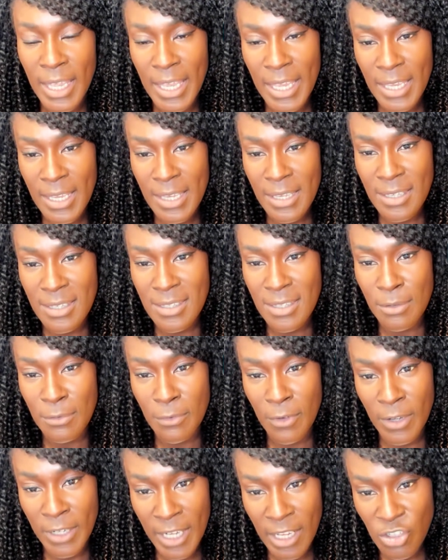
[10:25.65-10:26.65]
is the
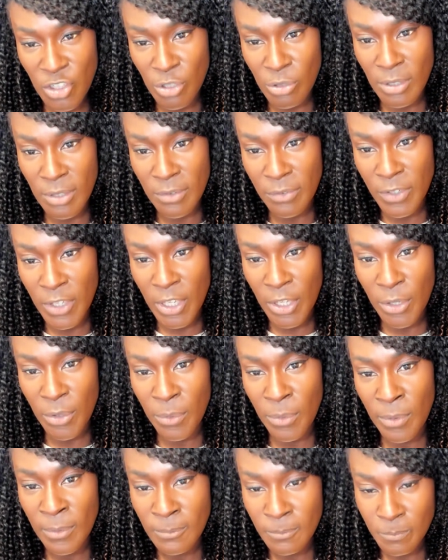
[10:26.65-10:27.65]
financial
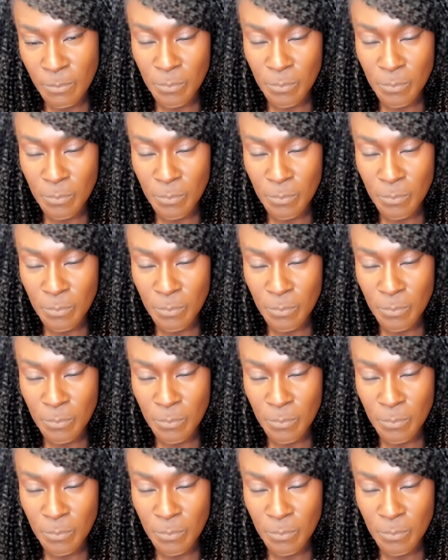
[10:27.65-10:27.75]
review,